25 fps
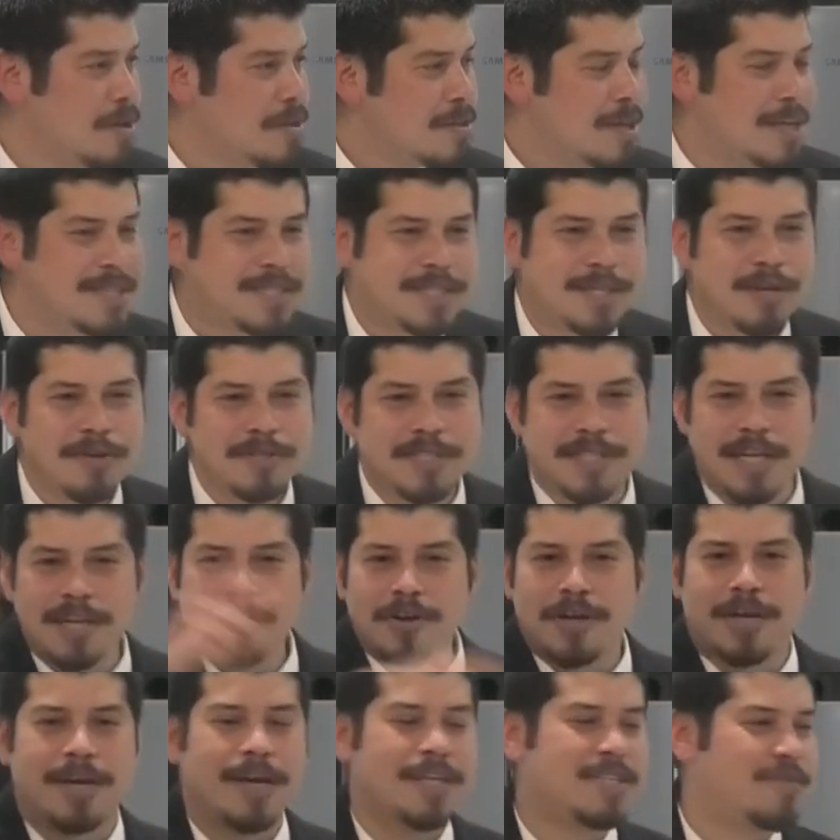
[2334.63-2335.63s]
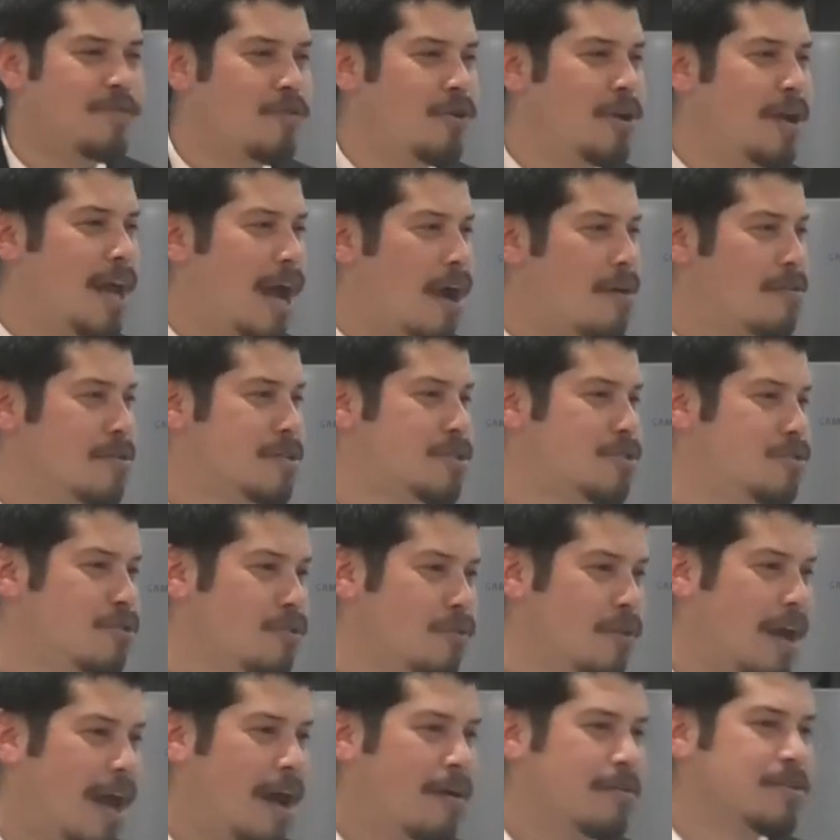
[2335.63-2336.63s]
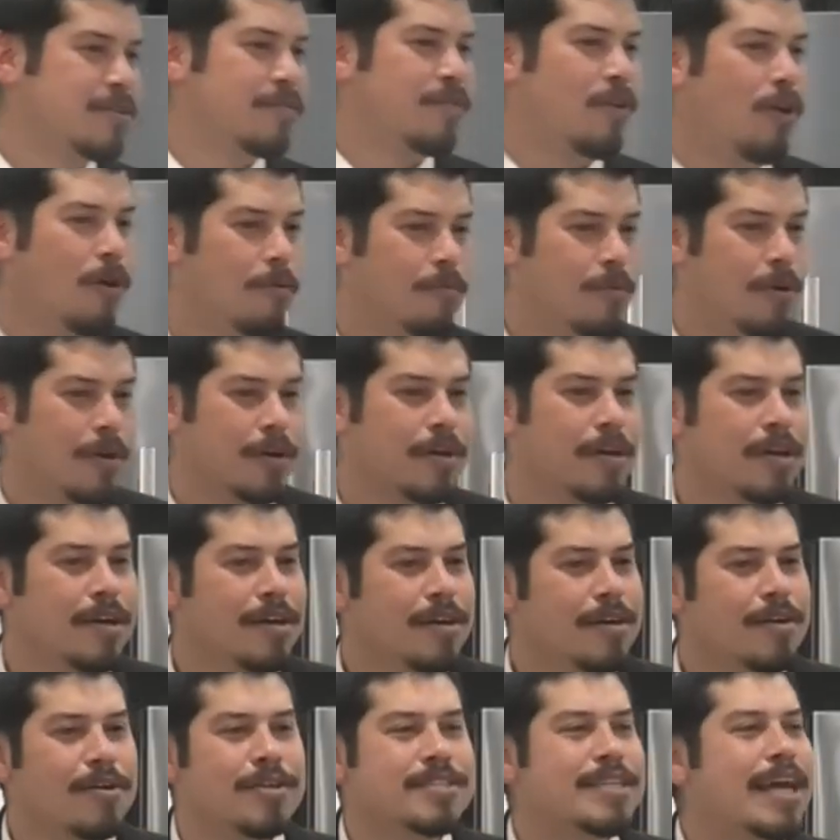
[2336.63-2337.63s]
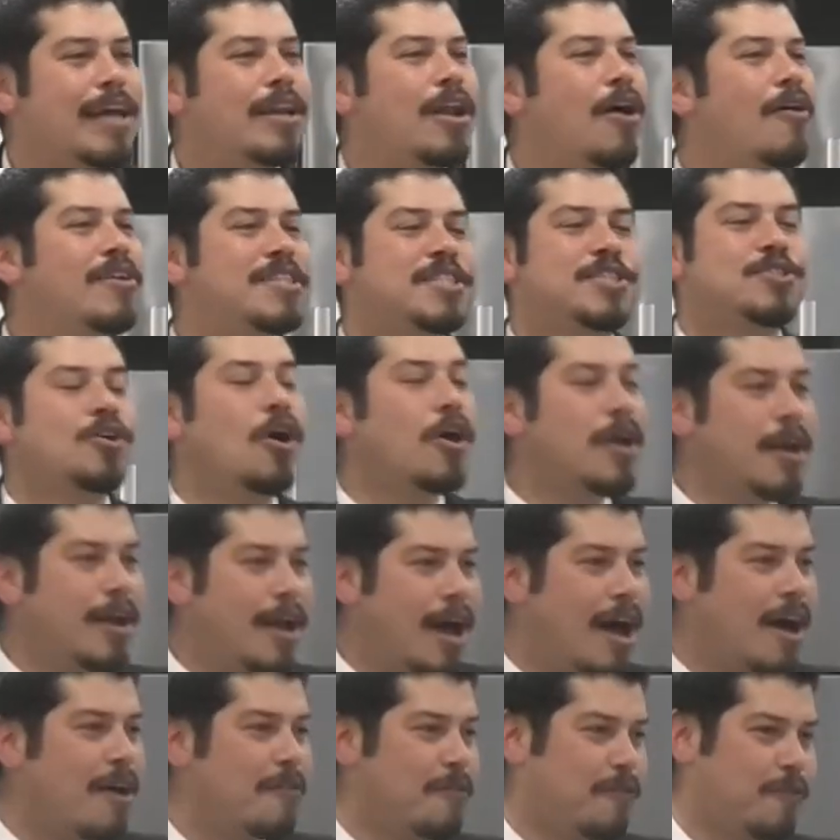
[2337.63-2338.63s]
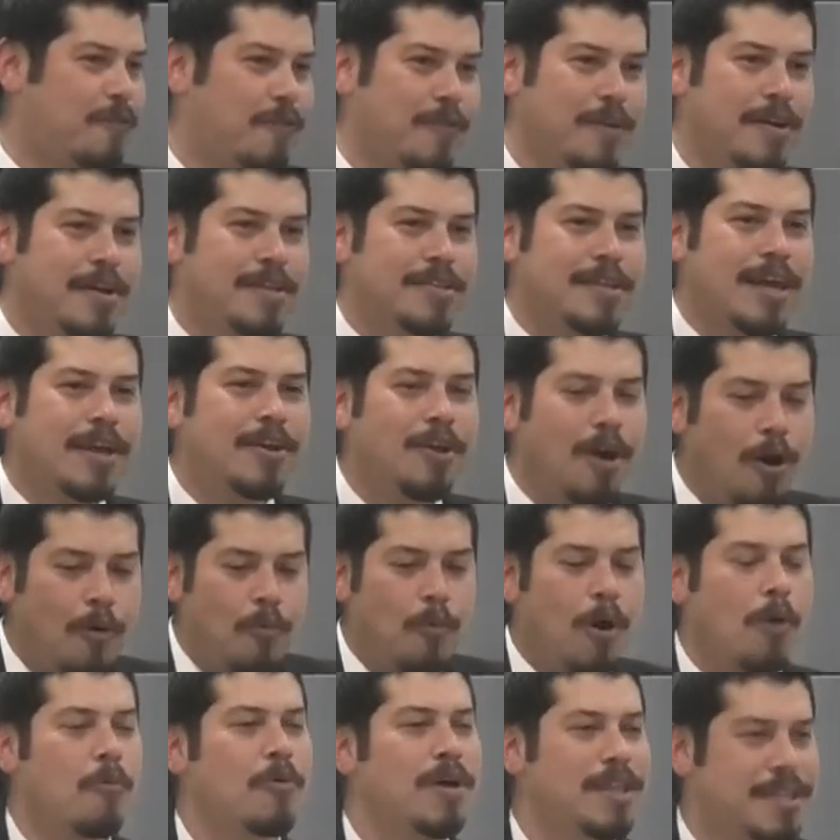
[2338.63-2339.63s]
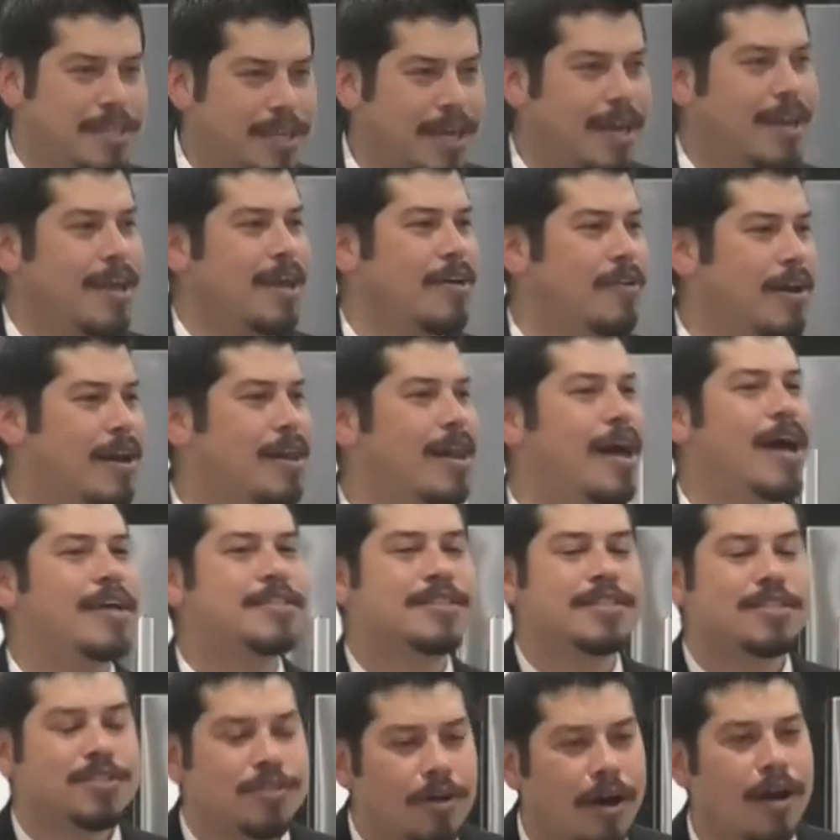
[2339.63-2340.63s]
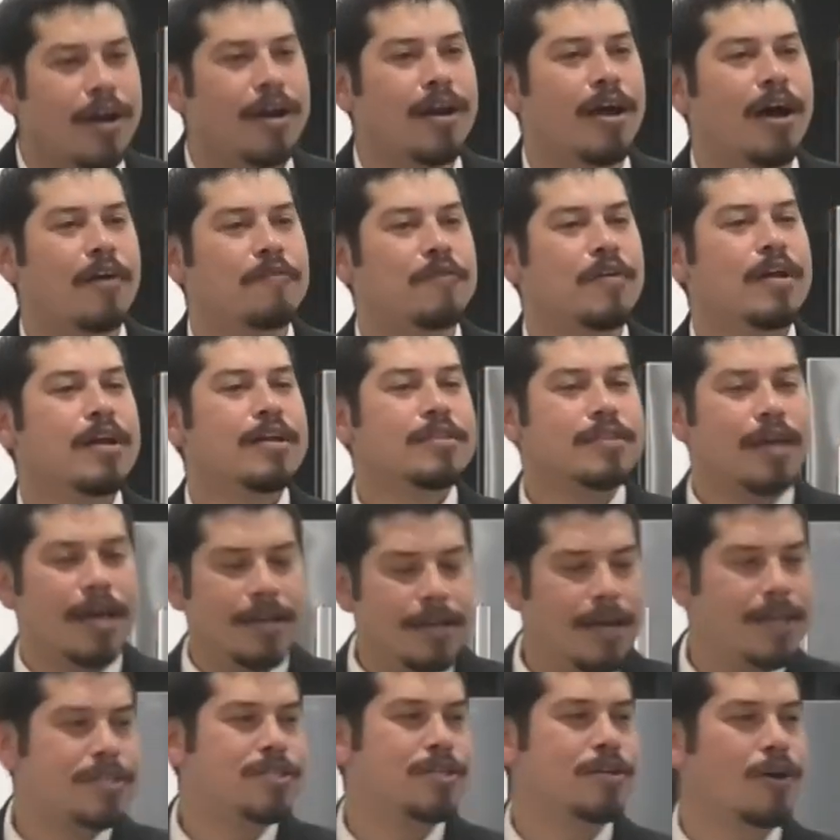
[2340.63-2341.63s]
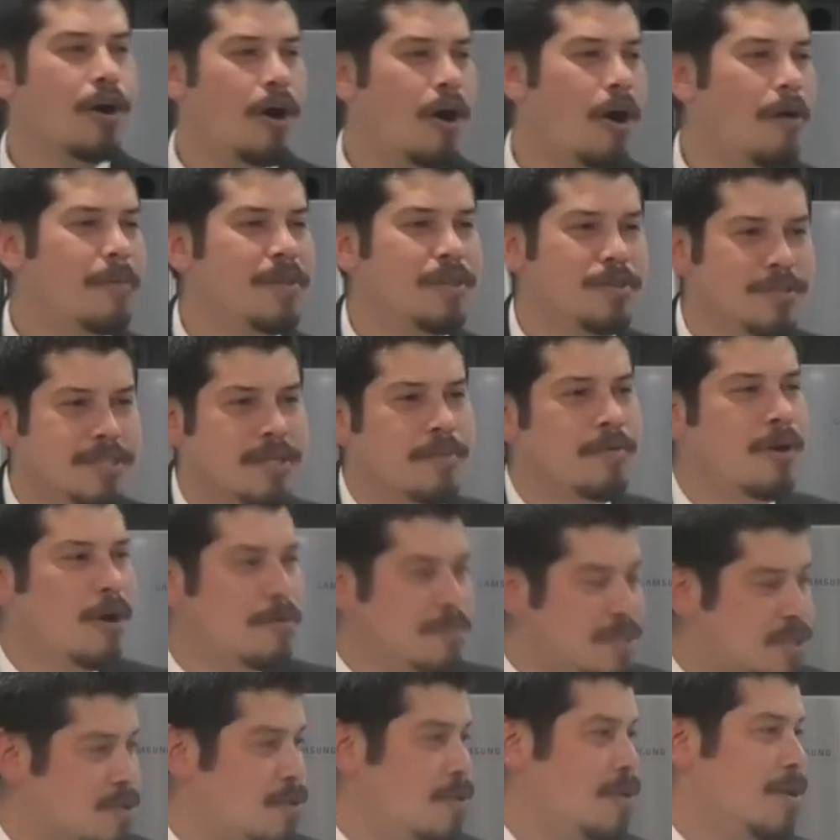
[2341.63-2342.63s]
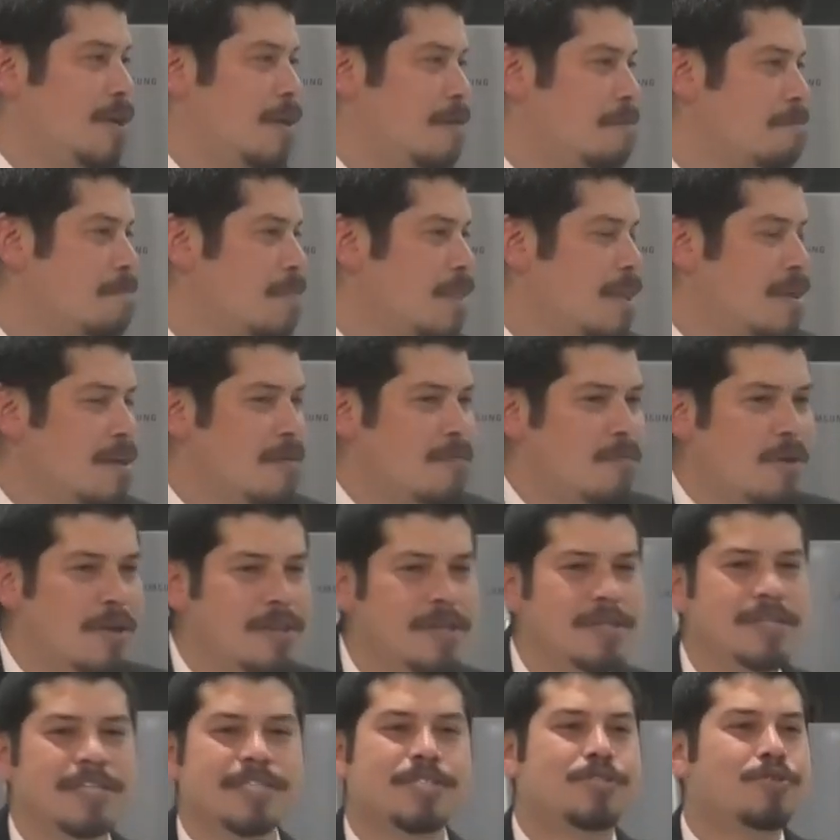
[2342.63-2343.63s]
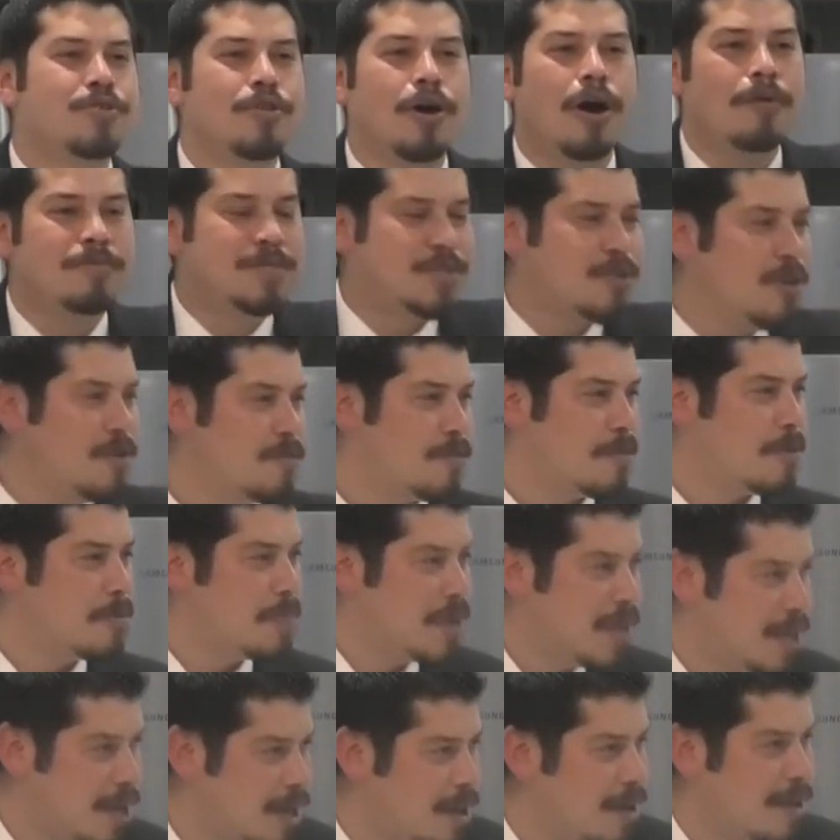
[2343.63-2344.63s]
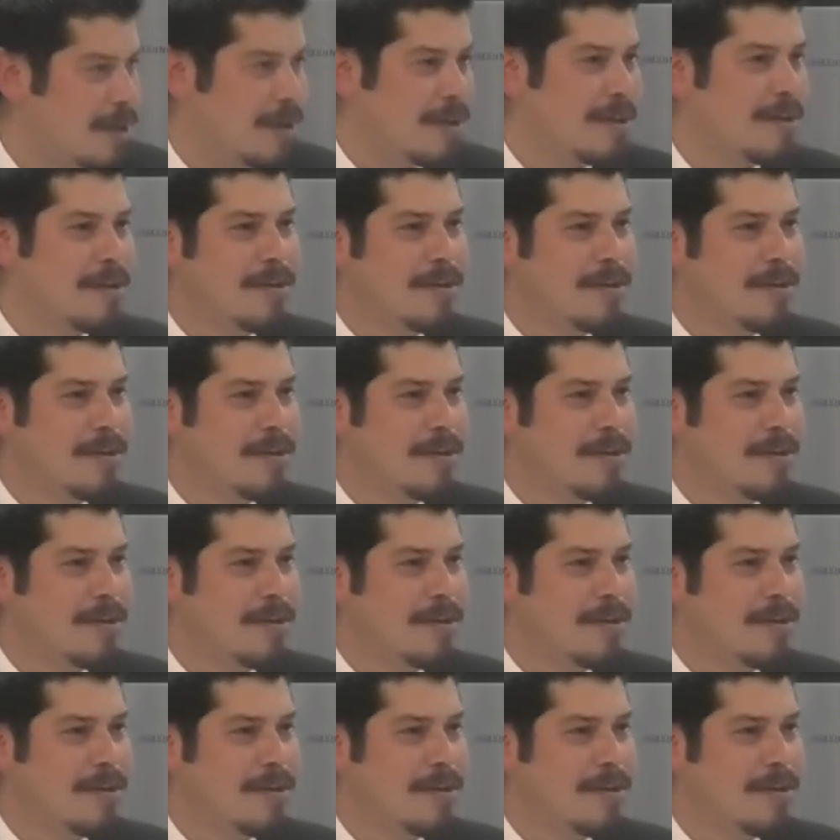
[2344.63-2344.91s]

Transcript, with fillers: They still send your kids for an hour or two hours of homework because they know it's not enough. They know what we did here in class is not enough. They need to go home and do some homeschooling. Why don't you just do the homeschooling from the beginning?